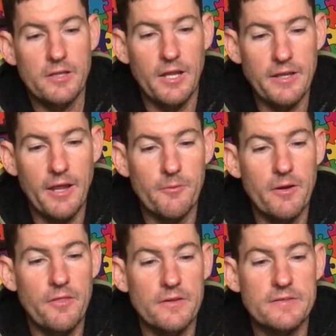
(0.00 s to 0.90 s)
can get rid
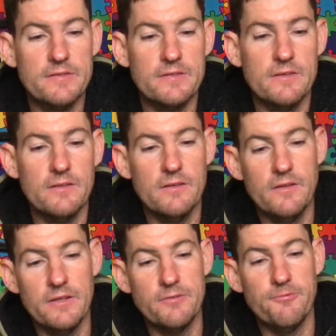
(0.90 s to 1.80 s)
of this
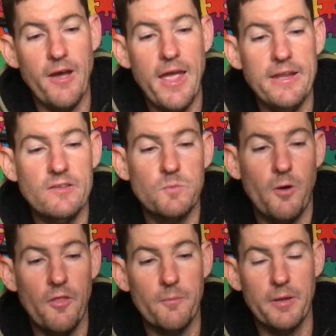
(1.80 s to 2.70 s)
vague
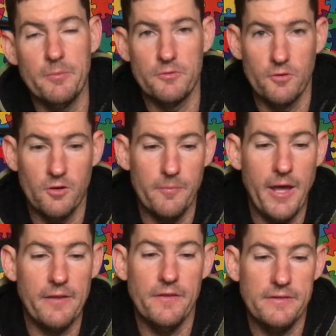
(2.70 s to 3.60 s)
spot that people talk
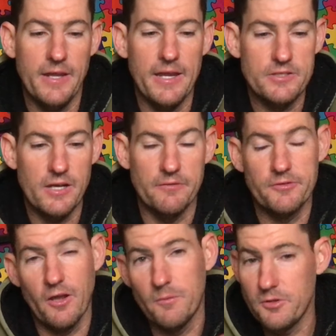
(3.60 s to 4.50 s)
about in the DHF.
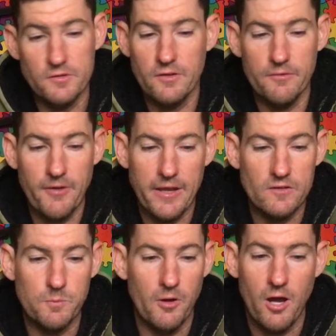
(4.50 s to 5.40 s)
So I'm used to the vague
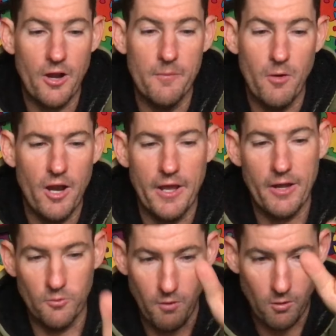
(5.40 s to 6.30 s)
spot, I don't mind it at
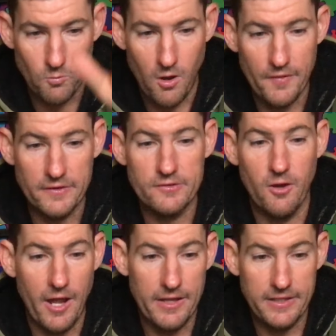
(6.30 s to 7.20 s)
all. I'll ride this
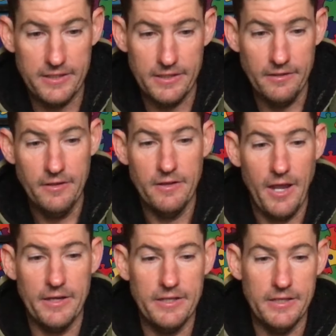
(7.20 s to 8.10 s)
tyre here
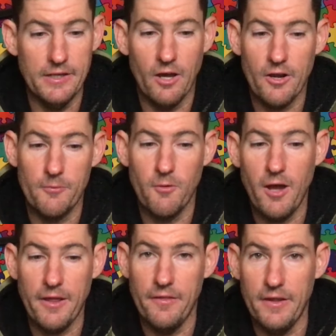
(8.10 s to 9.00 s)
and here, I don't
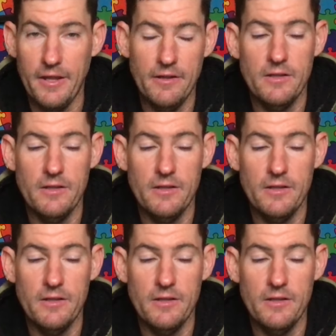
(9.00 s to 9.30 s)
ride it there.